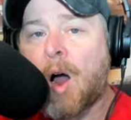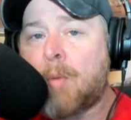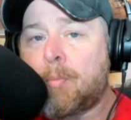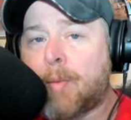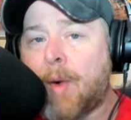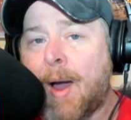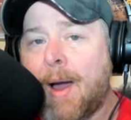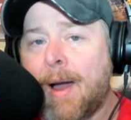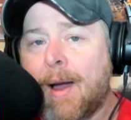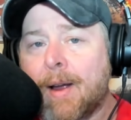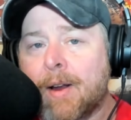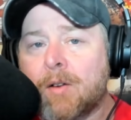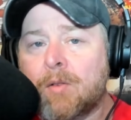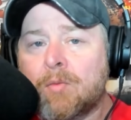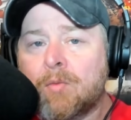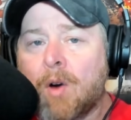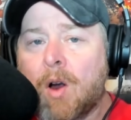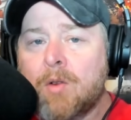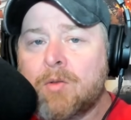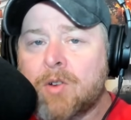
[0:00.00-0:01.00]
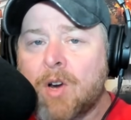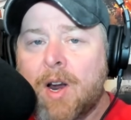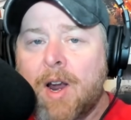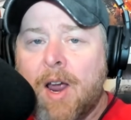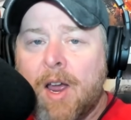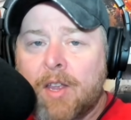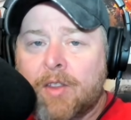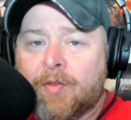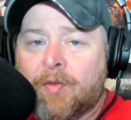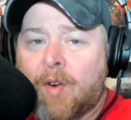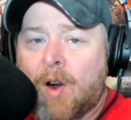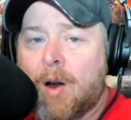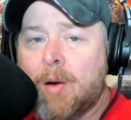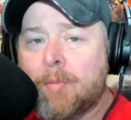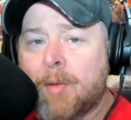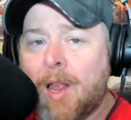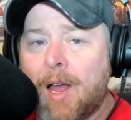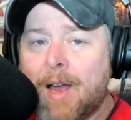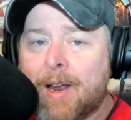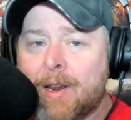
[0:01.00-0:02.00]
I'm back. Rod Rants for
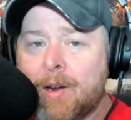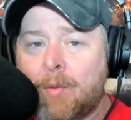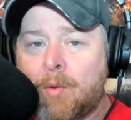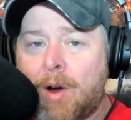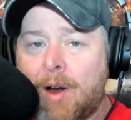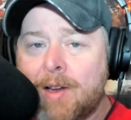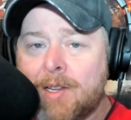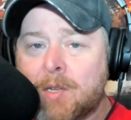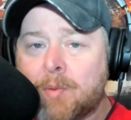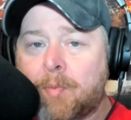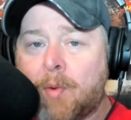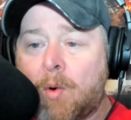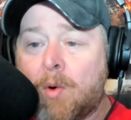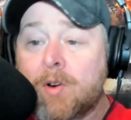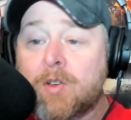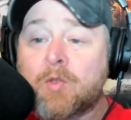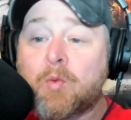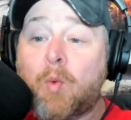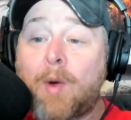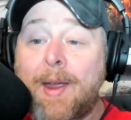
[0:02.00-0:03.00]
Black and White Sports.